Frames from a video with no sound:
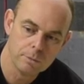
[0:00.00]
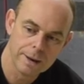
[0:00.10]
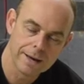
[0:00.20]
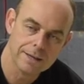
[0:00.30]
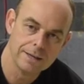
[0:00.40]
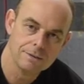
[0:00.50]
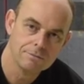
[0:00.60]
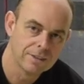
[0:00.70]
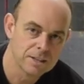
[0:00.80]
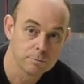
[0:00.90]
it back in.
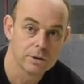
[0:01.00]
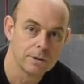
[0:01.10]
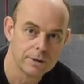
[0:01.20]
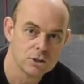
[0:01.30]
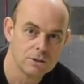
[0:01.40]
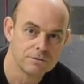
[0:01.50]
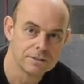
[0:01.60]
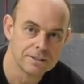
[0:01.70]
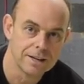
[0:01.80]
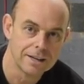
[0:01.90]
That's pretty much it for
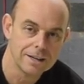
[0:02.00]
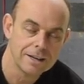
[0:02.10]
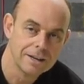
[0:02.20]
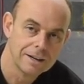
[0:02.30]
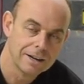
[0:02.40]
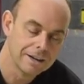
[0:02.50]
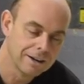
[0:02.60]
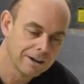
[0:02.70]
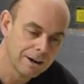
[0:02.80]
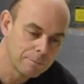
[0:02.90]
today.
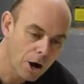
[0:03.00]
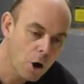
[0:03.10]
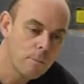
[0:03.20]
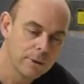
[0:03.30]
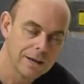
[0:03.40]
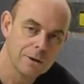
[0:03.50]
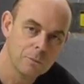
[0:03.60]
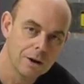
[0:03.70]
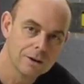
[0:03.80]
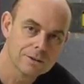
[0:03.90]
Uh, I'm hoping it
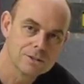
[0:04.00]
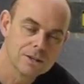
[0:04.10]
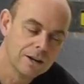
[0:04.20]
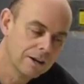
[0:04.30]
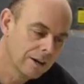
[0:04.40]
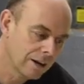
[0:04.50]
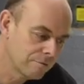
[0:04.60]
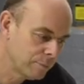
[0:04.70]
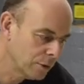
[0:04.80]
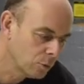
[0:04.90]
works.
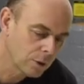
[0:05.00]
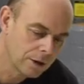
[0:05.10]
I've been all